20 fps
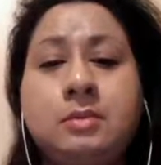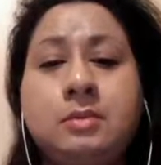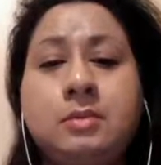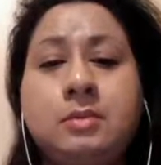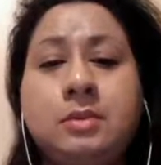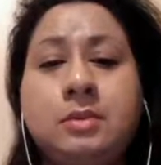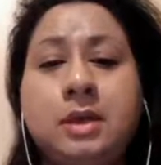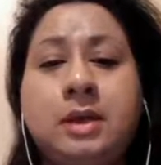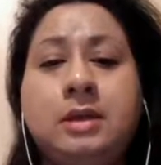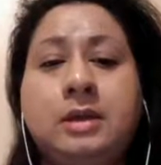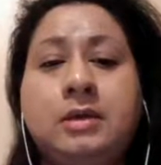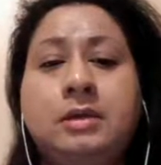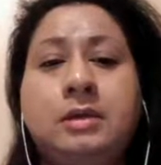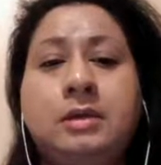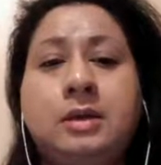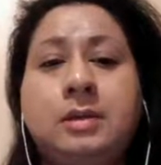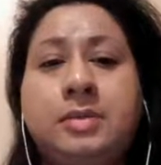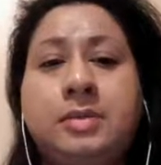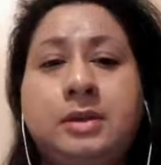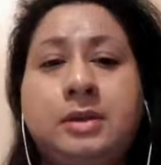and
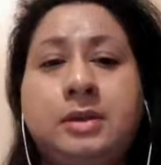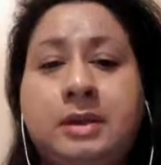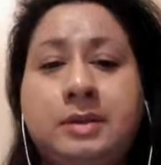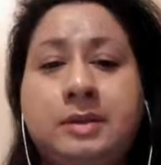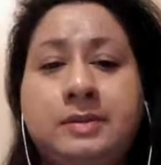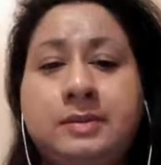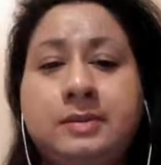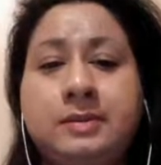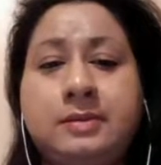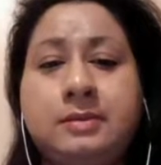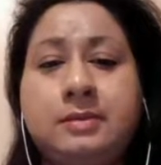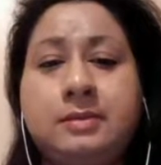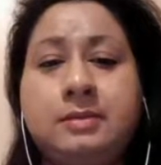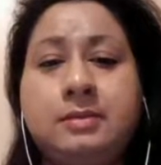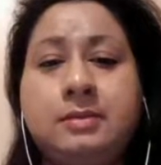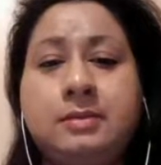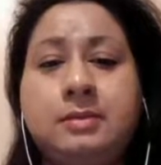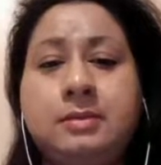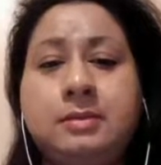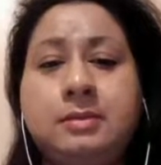look at police
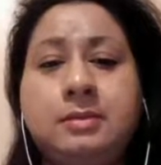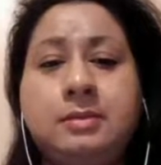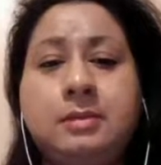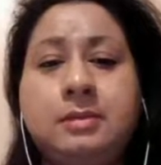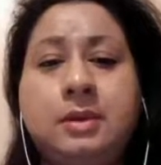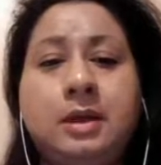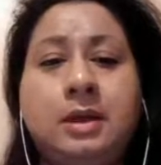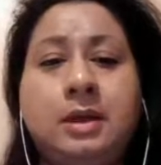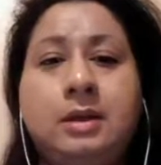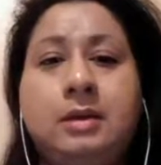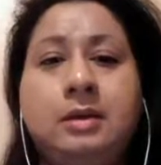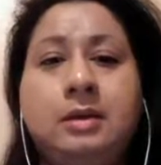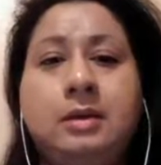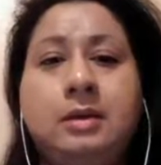and,